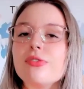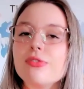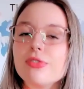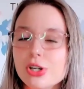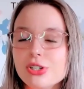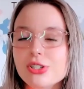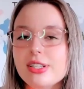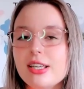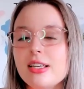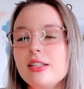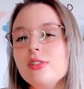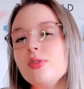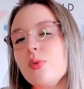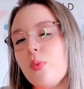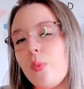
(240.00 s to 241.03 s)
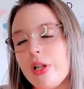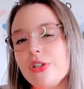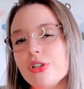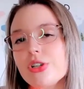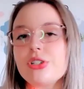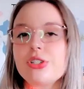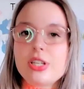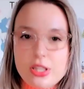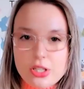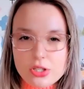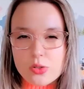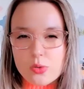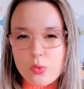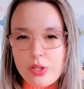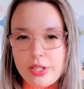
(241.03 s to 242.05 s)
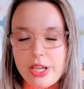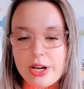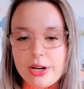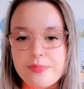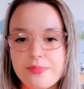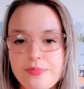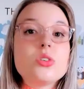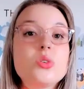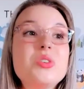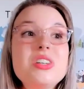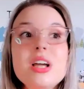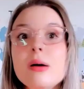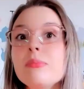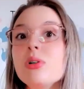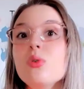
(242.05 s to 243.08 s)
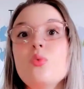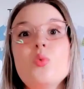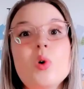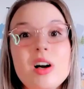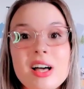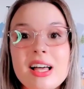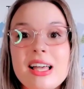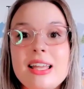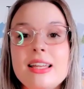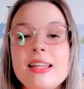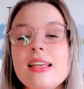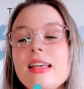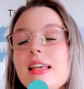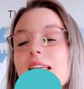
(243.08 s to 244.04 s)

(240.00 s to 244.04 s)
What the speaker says: versus winters in the school year. So number 1,